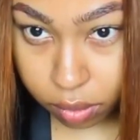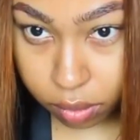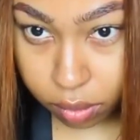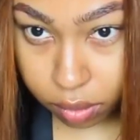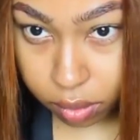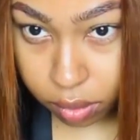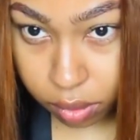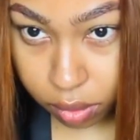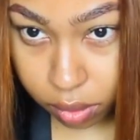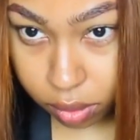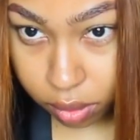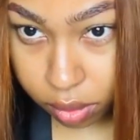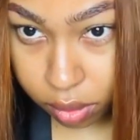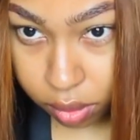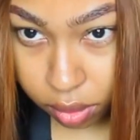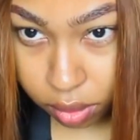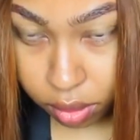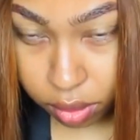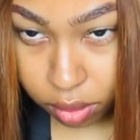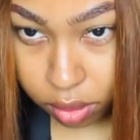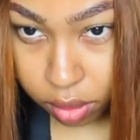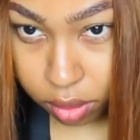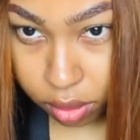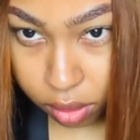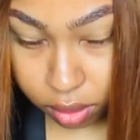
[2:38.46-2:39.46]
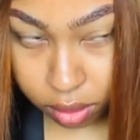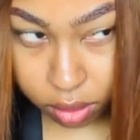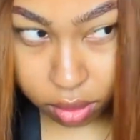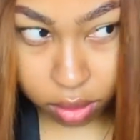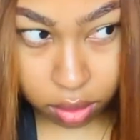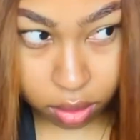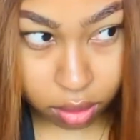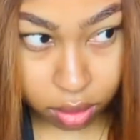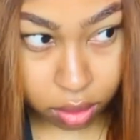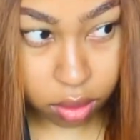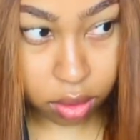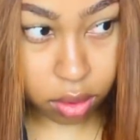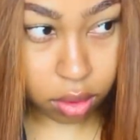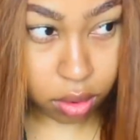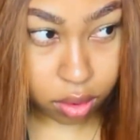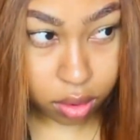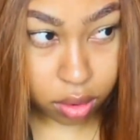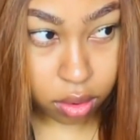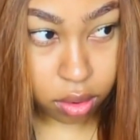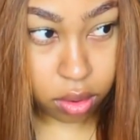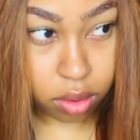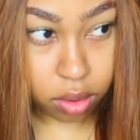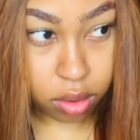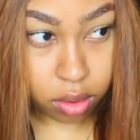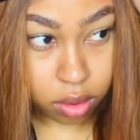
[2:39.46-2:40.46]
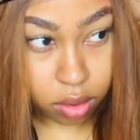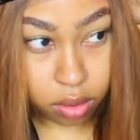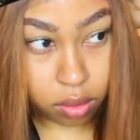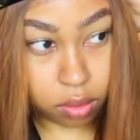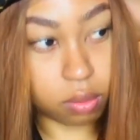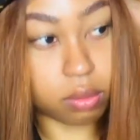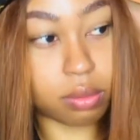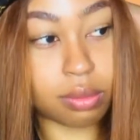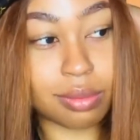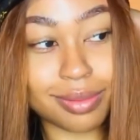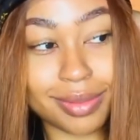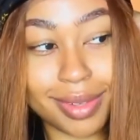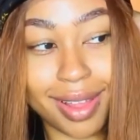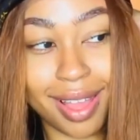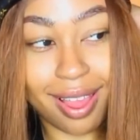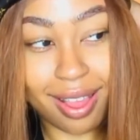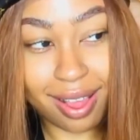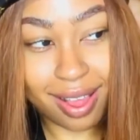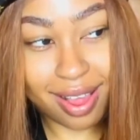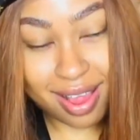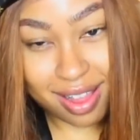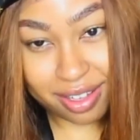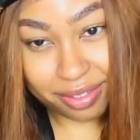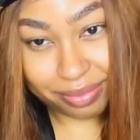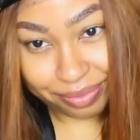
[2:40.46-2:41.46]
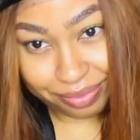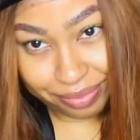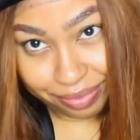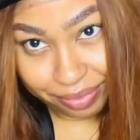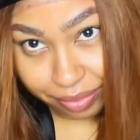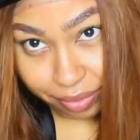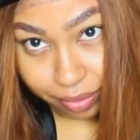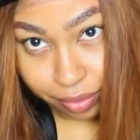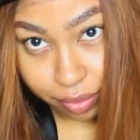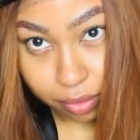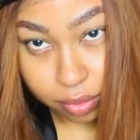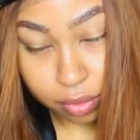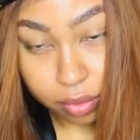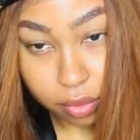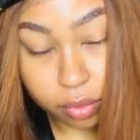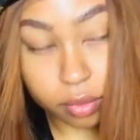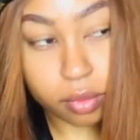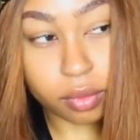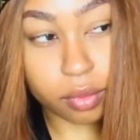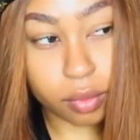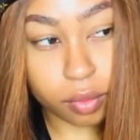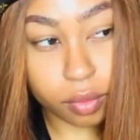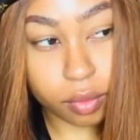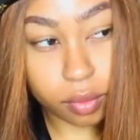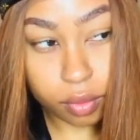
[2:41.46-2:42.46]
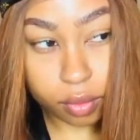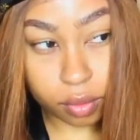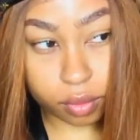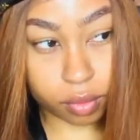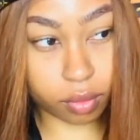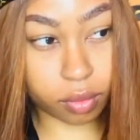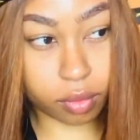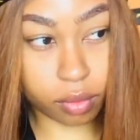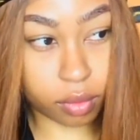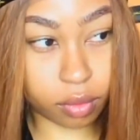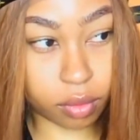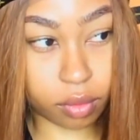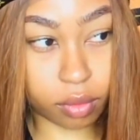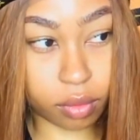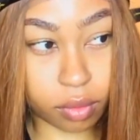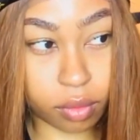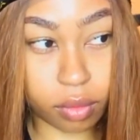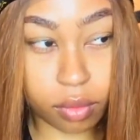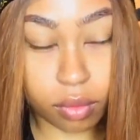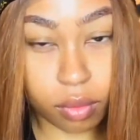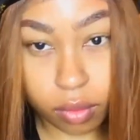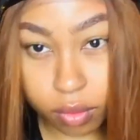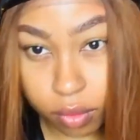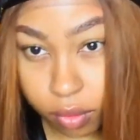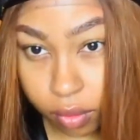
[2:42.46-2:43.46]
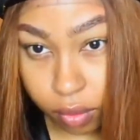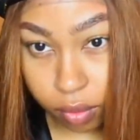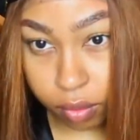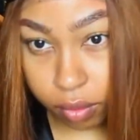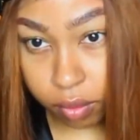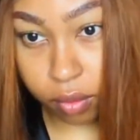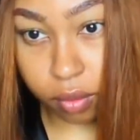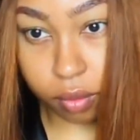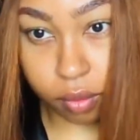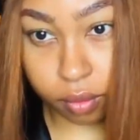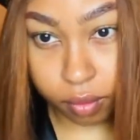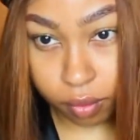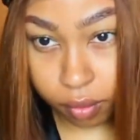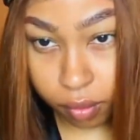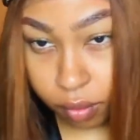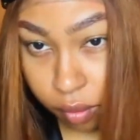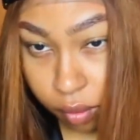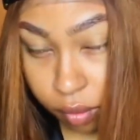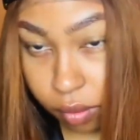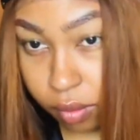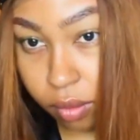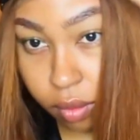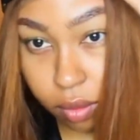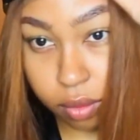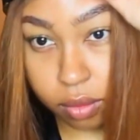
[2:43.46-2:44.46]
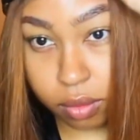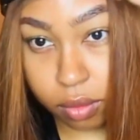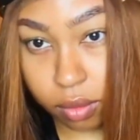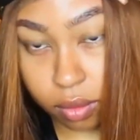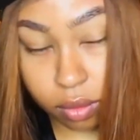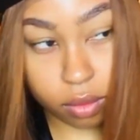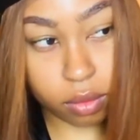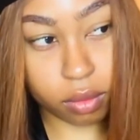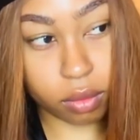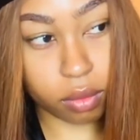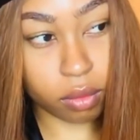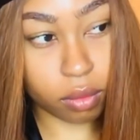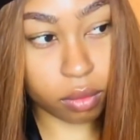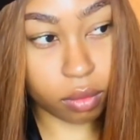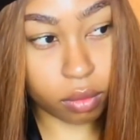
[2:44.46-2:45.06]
and I get some wild growth oil and I just apply it in the morning and at night to thicken it back up.